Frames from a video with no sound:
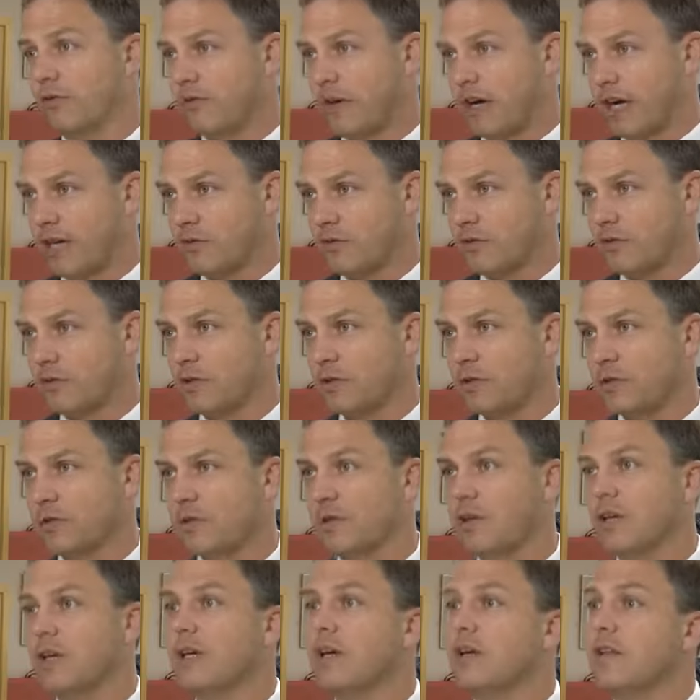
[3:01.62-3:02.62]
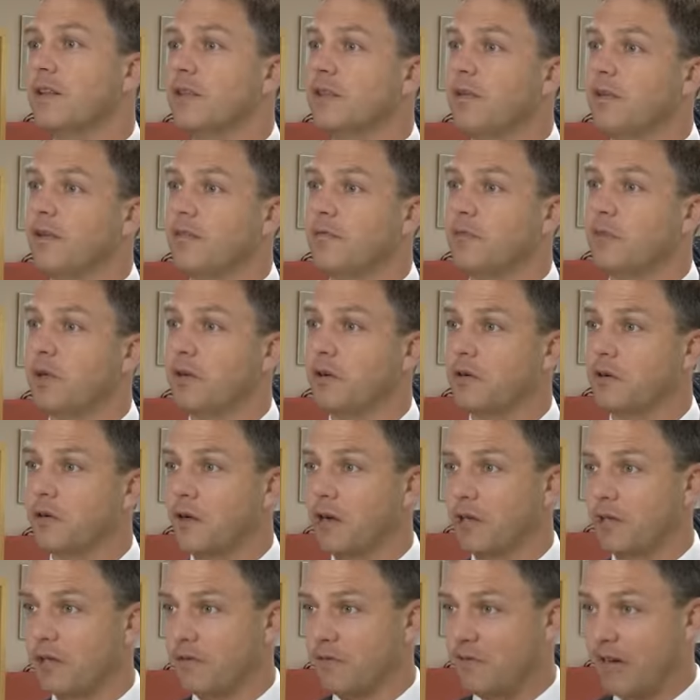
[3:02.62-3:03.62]
faster, they'll have better
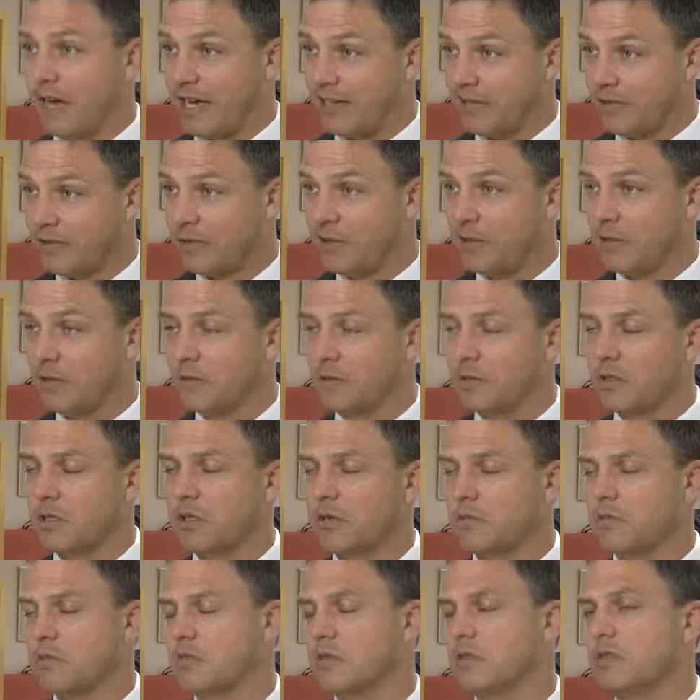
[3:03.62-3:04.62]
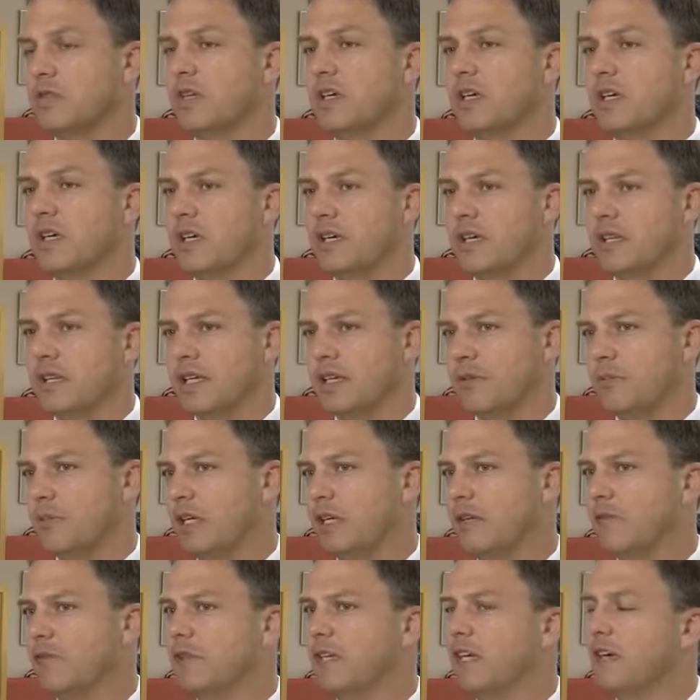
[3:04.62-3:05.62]
cardiovascular outcomes, they
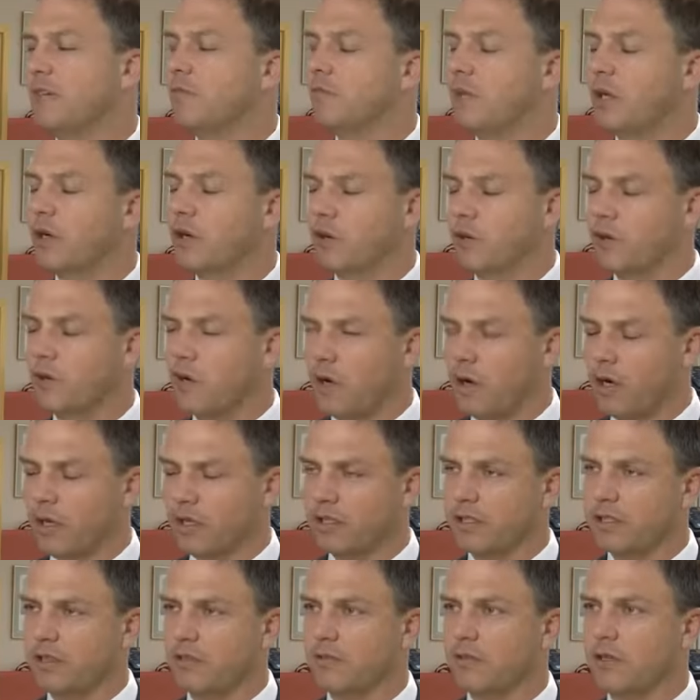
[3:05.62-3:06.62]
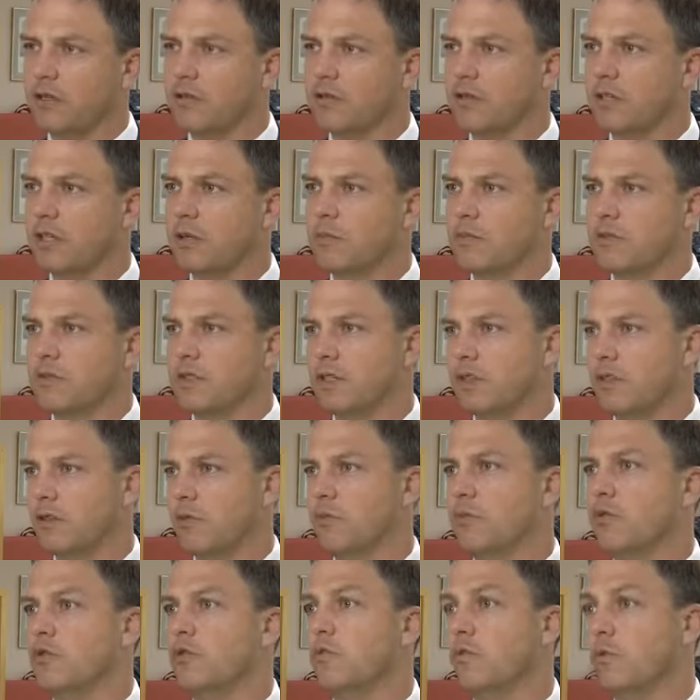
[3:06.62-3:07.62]
may even have better cognitive outcomes, and
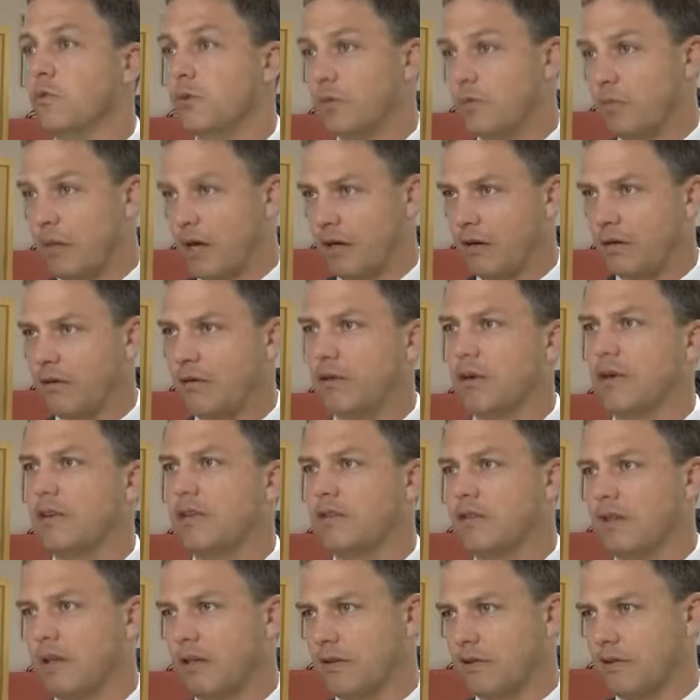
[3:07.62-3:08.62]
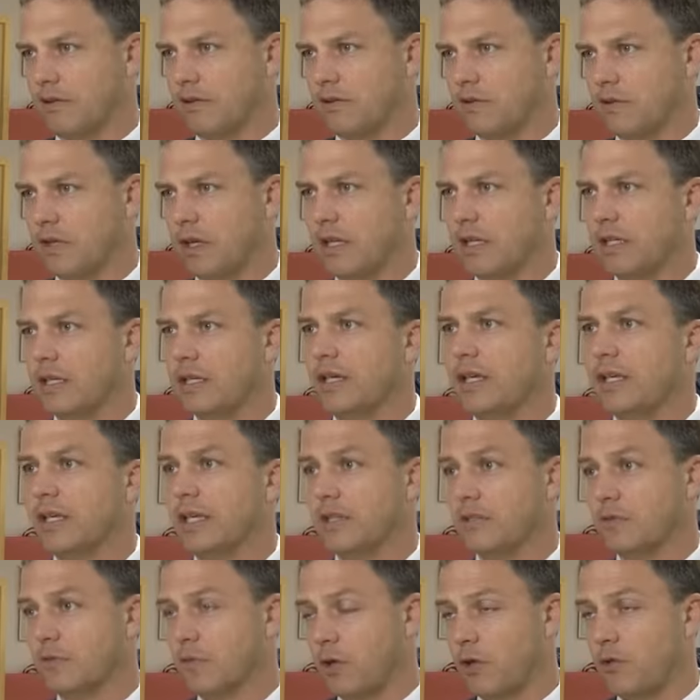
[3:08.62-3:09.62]
their mood will be better at the end of the study. And
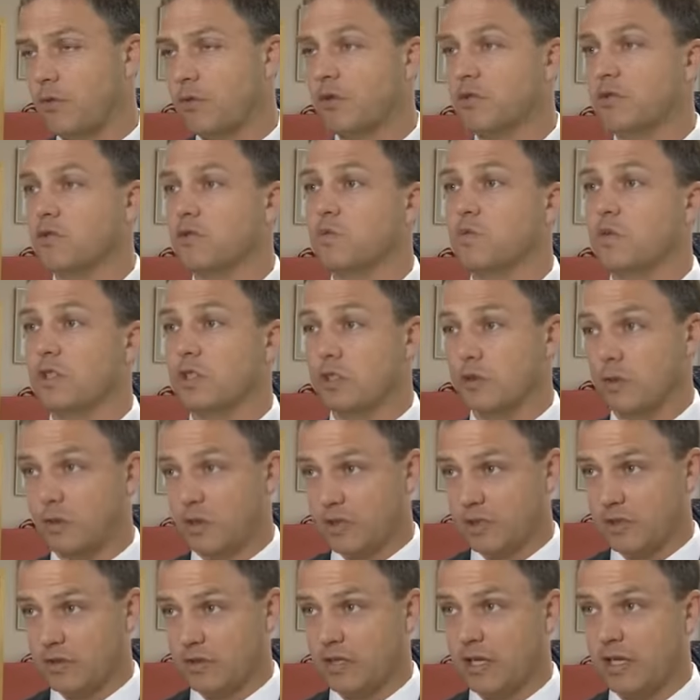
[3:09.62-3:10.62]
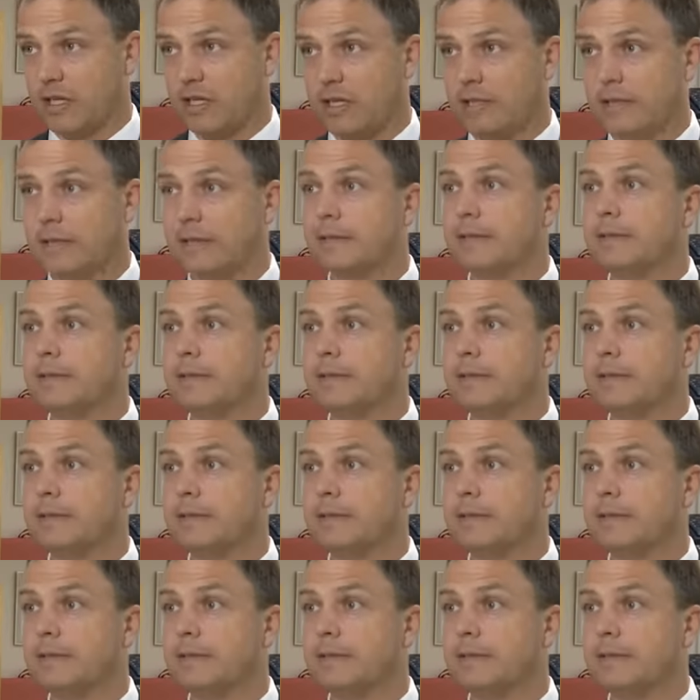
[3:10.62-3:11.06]
that's one of the reasons we're doing this study.